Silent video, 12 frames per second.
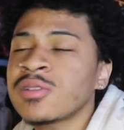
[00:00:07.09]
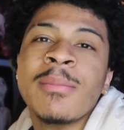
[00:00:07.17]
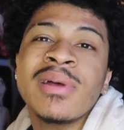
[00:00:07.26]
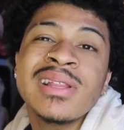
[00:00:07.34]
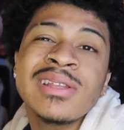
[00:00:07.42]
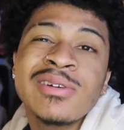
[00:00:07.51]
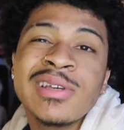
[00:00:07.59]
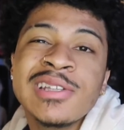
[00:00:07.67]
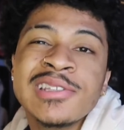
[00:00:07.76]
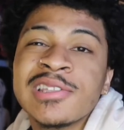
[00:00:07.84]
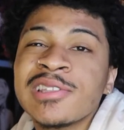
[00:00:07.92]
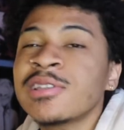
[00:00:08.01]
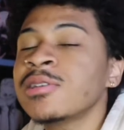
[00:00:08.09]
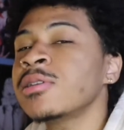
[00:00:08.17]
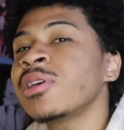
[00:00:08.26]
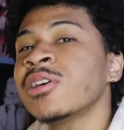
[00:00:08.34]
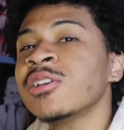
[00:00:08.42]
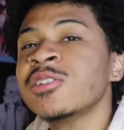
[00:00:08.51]
I've been a little inconsistent
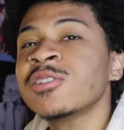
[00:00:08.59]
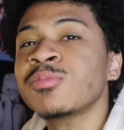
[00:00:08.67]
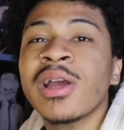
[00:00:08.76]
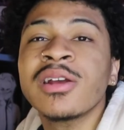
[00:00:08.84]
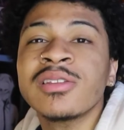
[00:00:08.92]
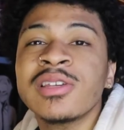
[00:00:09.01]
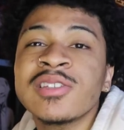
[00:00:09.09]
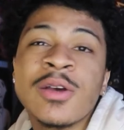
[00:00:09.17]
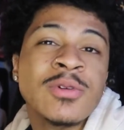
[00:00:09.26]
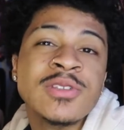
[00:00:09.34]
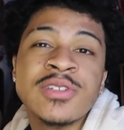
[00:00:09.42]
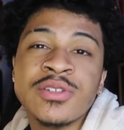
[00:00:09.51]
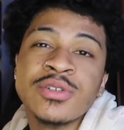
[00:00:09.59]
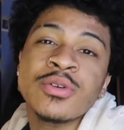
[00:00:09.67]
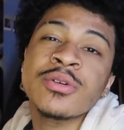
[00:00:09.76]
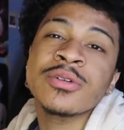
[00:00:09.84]
because prior to this I went to New York,